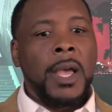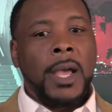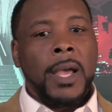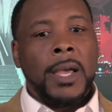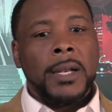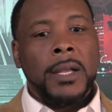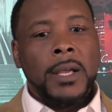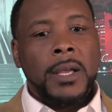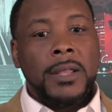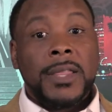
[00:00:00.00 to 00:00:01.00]
and
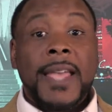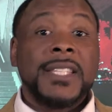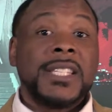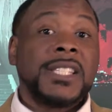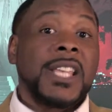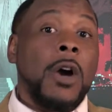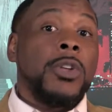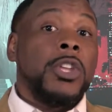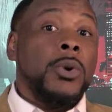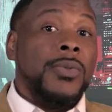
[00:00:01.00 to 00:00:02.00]
they
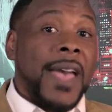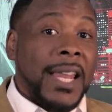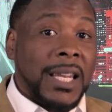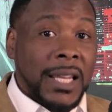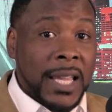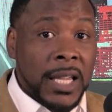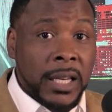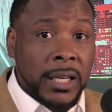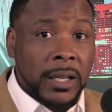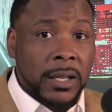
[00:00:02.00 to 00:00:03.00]
sell you that
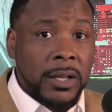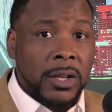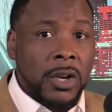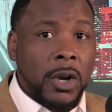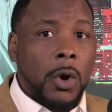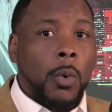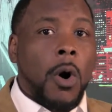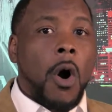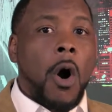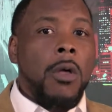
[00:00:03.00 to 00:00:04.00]
lien,
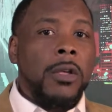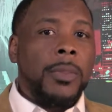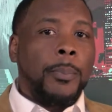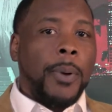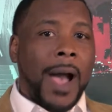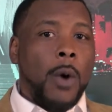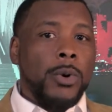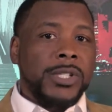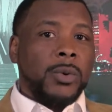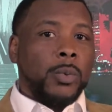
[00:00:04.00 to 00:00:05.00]
well, all of the
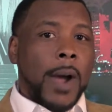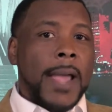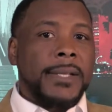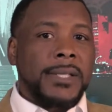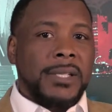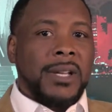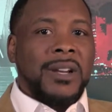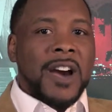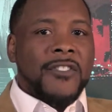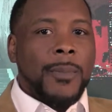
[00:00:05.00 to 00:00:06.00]
powers and rights that the
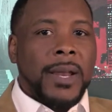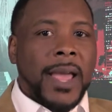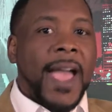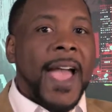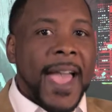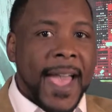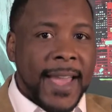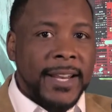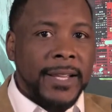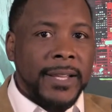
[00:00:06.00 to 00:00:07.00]
government
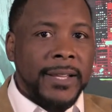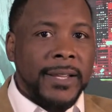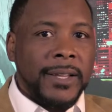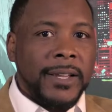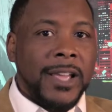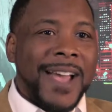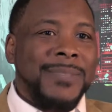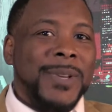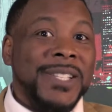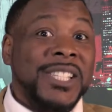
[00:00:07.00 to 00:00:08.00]
had
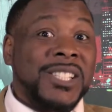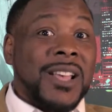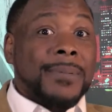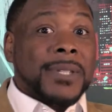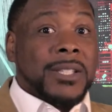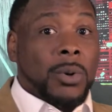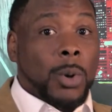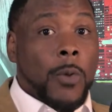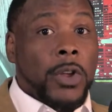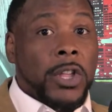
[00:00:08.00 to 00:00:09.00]
has been
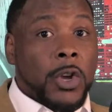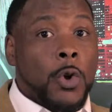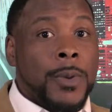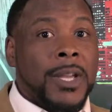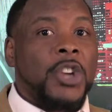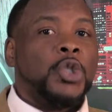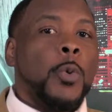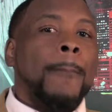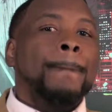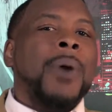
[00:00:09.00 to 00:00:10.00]
substituted over to you because
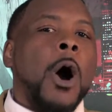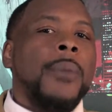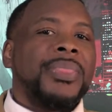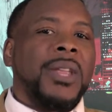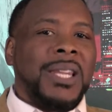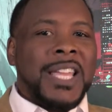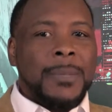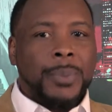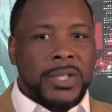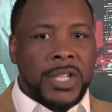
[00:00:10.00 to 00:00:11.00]
you bought the
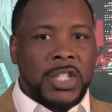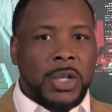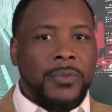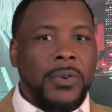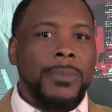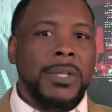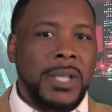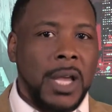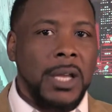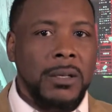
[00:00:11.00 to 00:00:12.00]
lien position from the
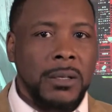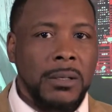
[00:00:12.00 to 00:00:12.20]
state.